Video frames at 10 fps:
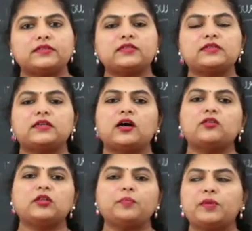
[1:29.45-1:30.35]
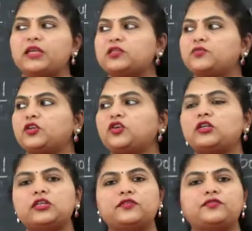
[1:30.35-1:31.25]
Just around the place where
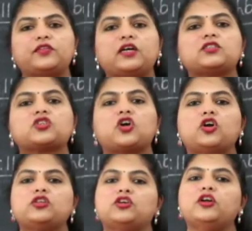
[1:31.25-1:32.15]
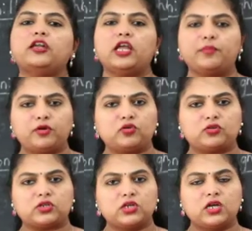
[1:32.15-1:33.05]
you live. That's called your
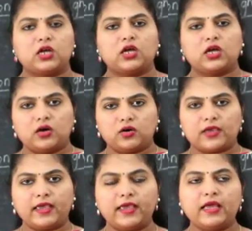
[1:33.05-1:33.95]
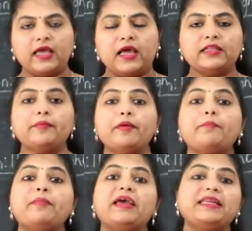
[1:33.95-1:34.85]
neighborhood. Okay, and there will be
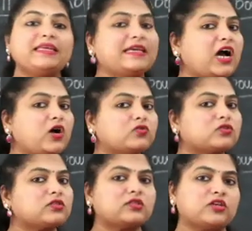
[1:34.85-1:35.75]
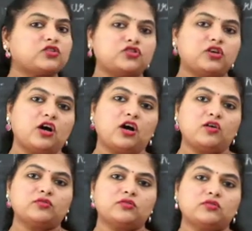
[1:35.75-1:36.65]
many houses next to your
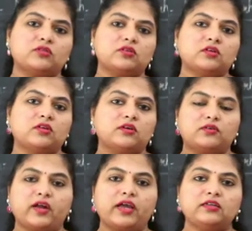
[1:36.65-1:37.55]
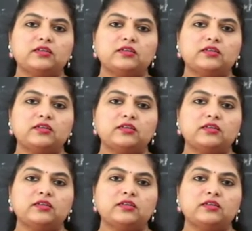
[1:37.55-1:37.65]
house, right?